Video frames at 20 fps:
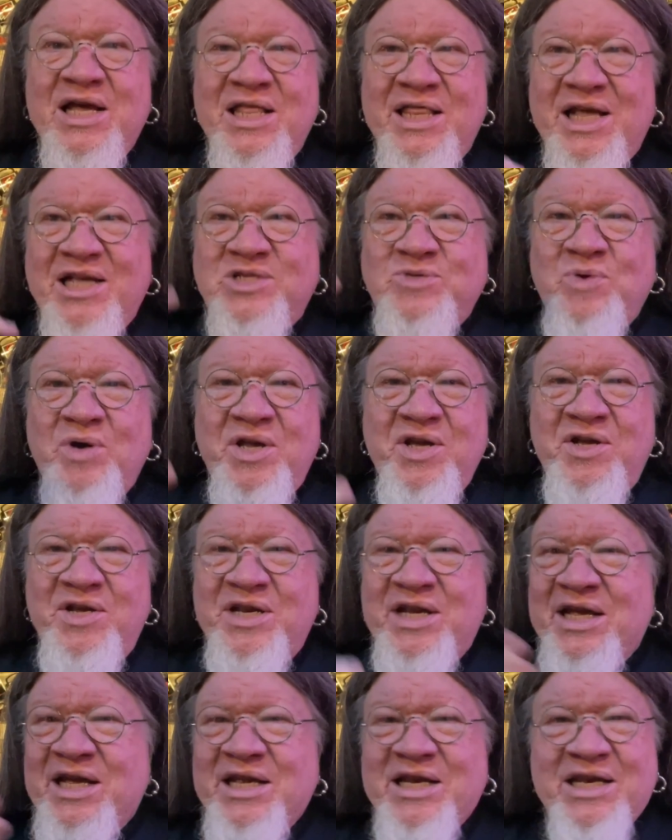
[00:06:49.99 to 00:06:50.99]
That's what you
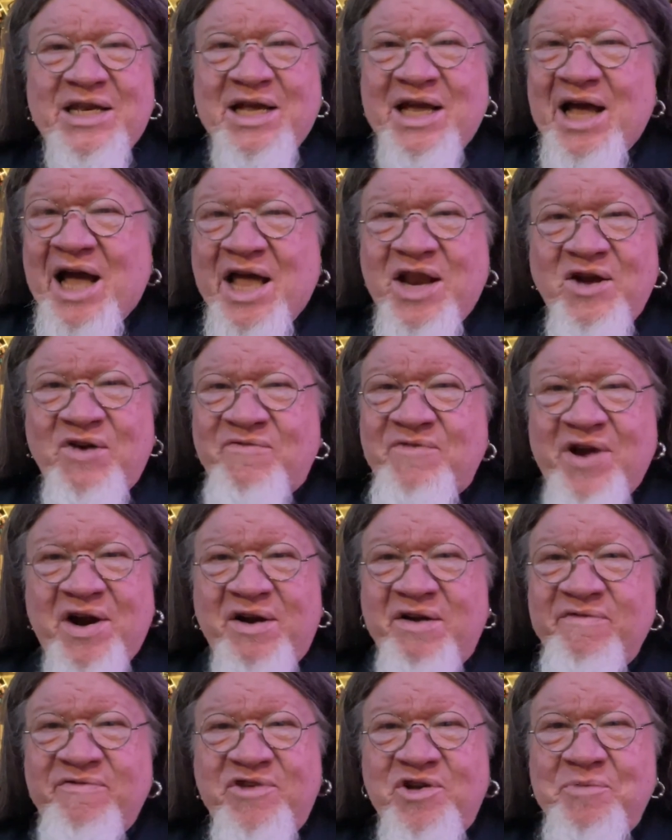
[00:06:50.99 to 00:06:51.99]
need. I know
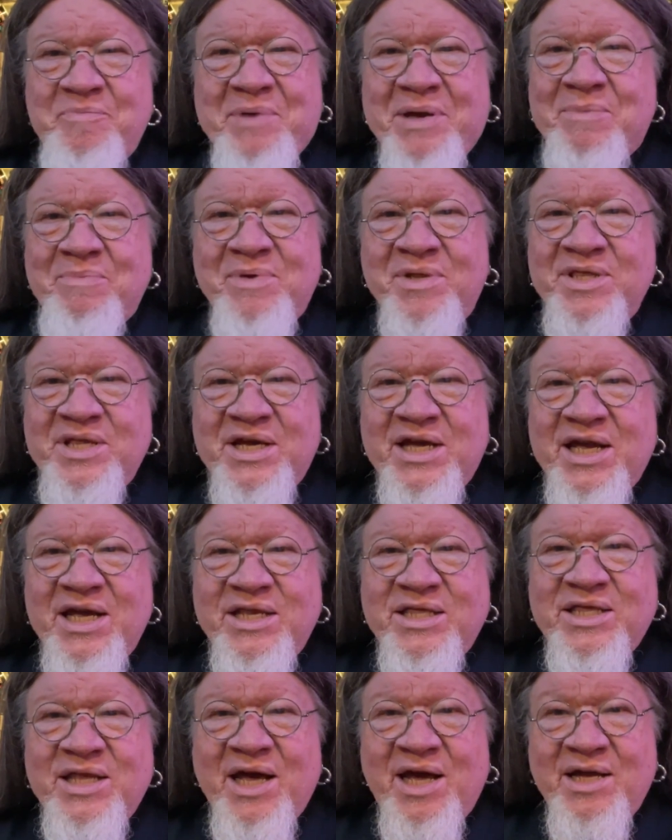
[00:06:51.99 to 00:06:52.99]
very few people that
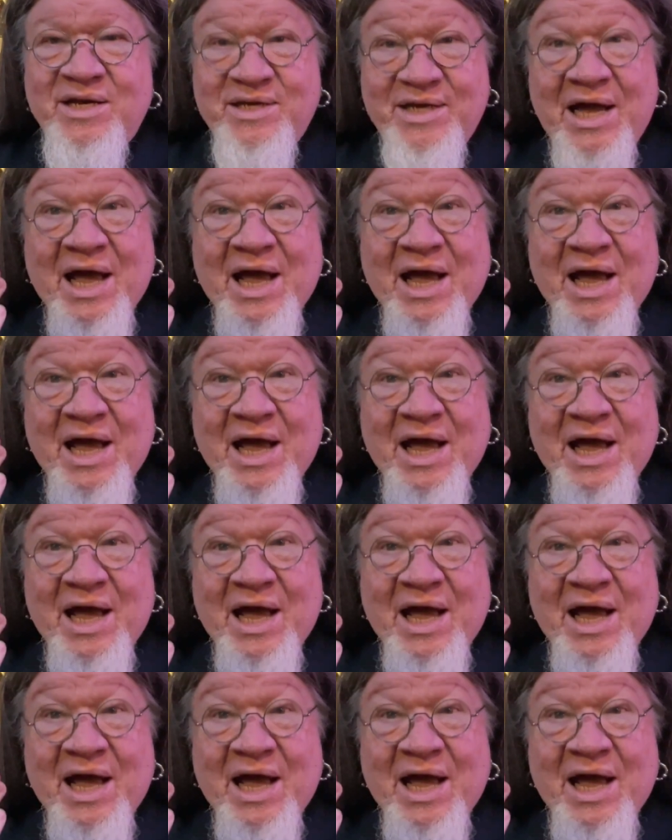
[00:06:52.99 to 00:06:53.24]
get that.